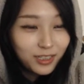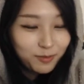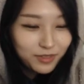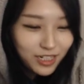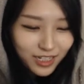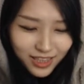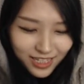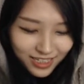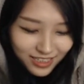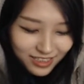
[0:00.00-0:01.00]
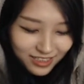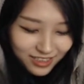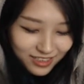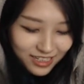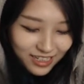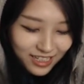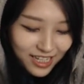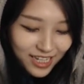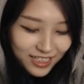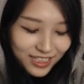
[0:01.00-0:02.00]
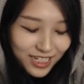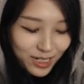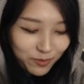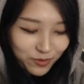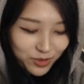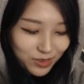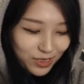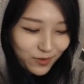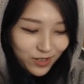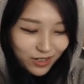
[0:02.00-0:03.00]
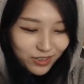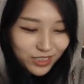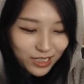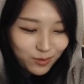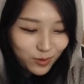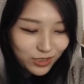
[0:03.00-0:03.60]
Not that I can't stay up for 24 hours anymore.